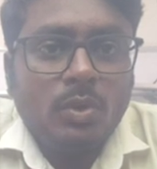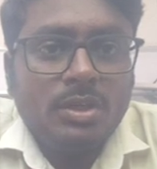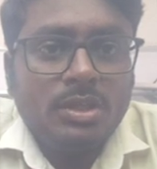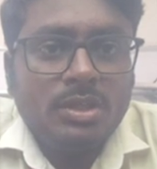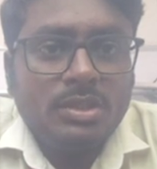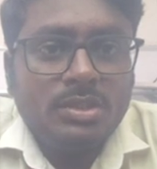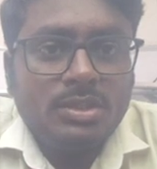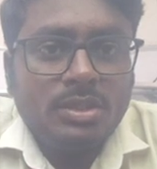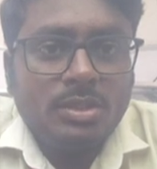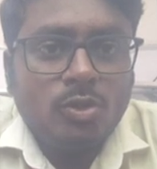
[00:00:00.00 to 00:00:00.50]

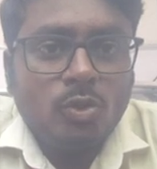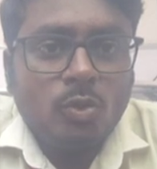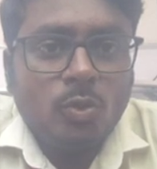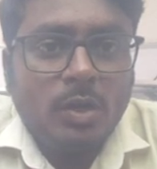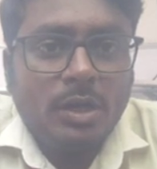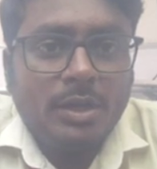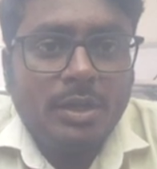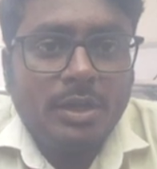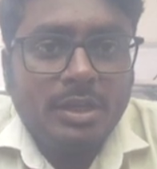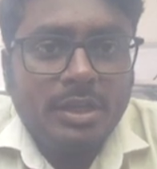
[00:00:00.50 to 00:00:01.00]
A1 is
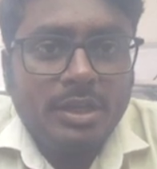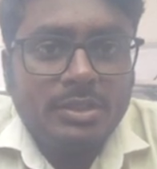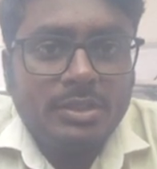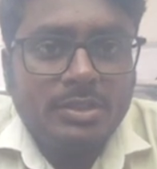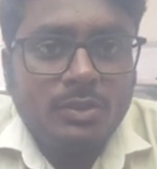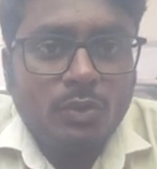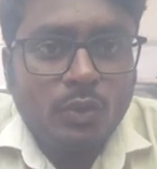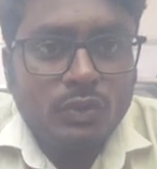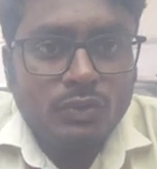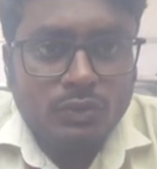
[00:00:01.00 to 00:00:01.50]
0
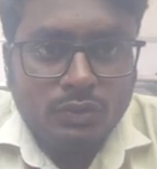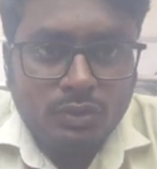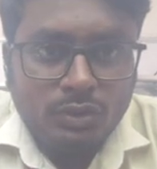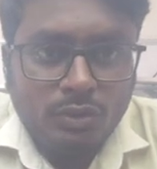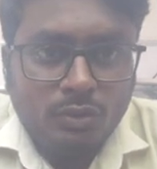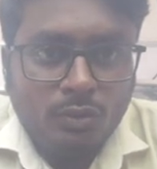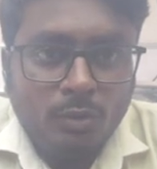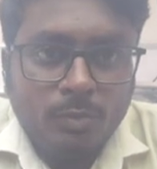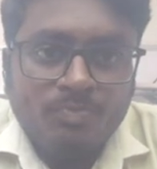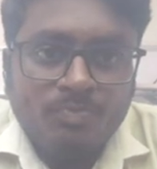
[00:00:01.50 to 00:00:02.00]
and
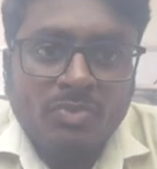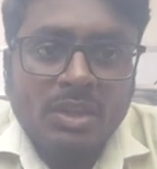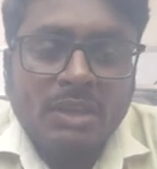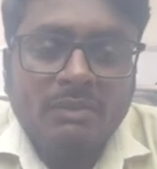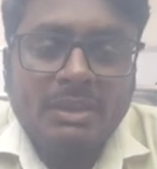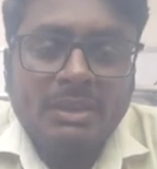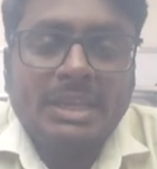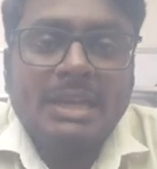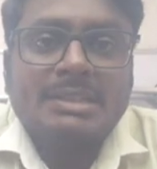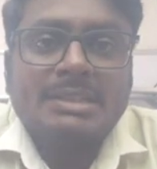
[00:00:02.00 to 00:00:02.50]
A0 is
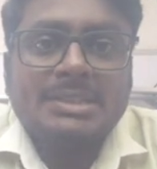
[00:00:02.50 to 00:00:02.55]
0,